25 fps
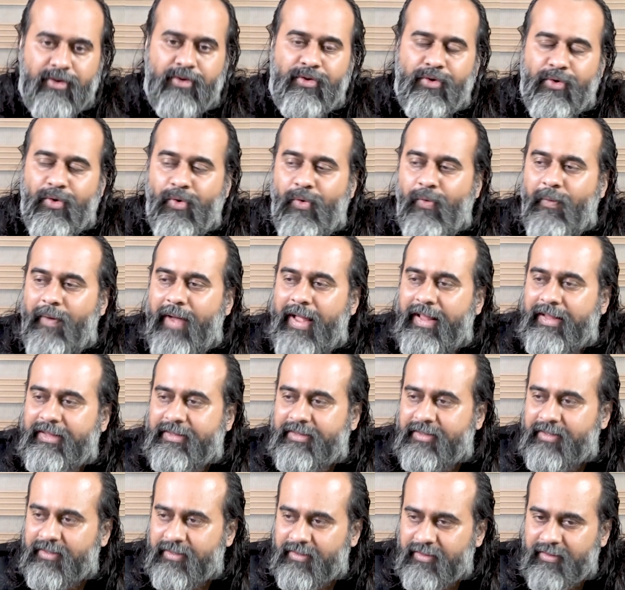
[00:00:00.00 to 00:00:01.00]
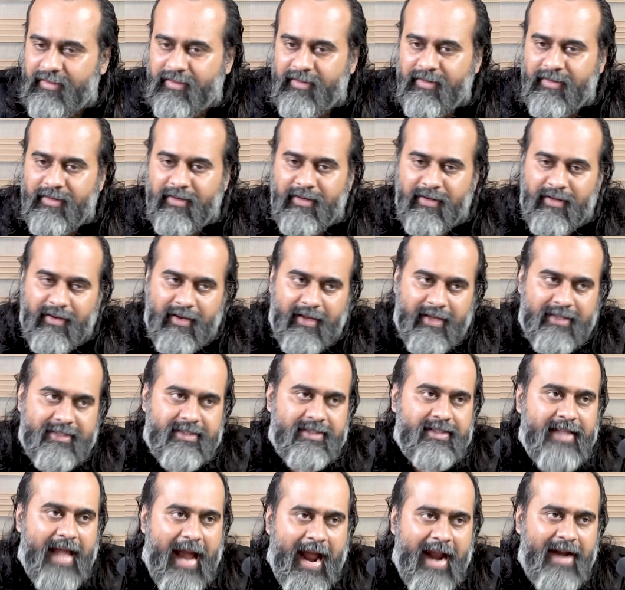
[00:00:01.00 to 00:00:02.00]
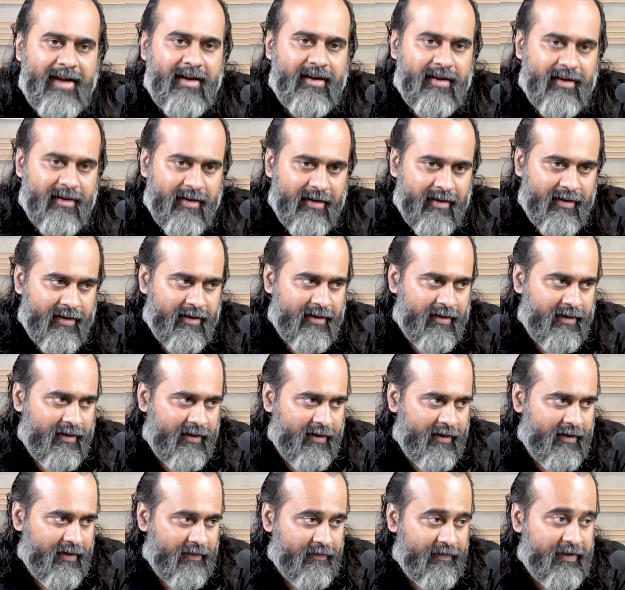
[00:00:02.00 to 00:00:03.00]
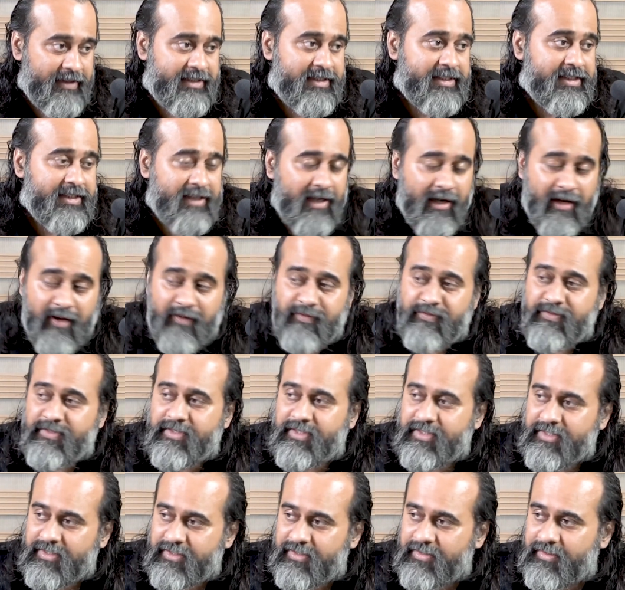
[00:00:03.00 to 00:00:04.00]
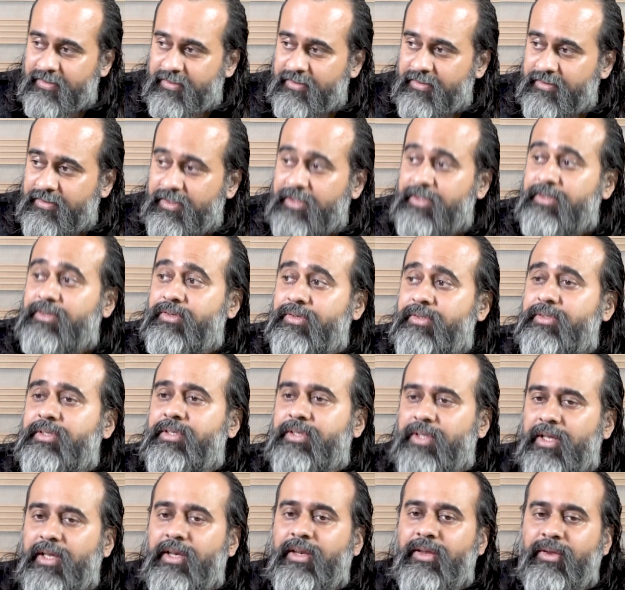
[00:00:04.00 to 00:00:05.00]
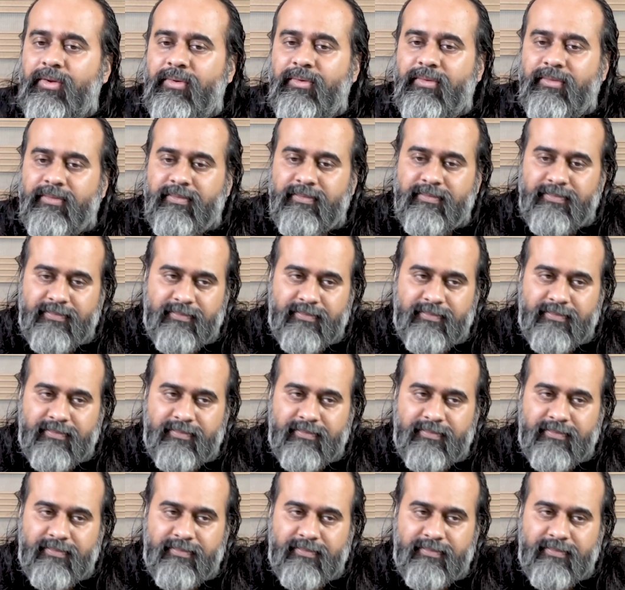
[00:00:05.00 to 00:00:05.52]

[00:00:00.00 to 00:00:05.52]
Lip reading: true wealth is that which serves the truth in you.